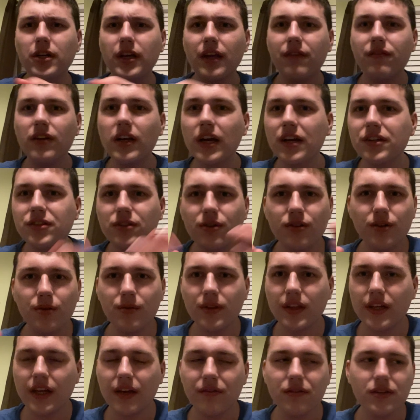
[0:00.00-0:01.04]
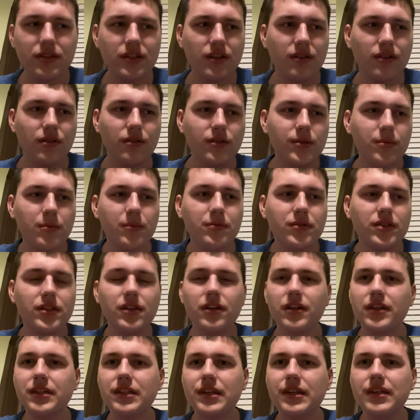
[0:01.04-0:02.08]
if you guys don't know what the Give Yourself Goosebumps
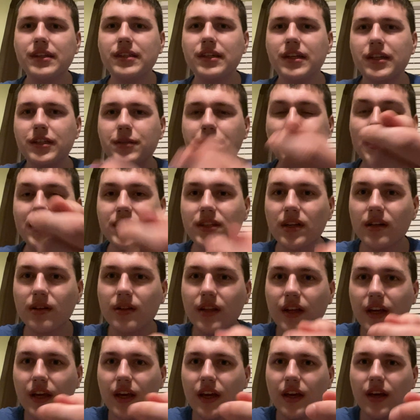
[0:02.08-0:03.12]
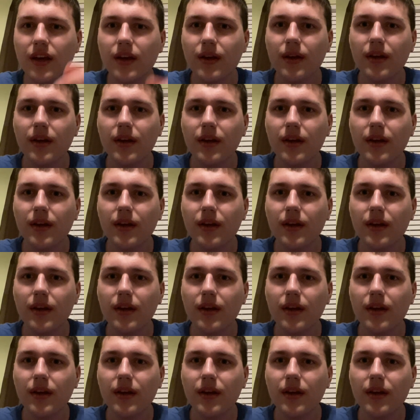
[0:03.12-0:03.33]
series is, it's basically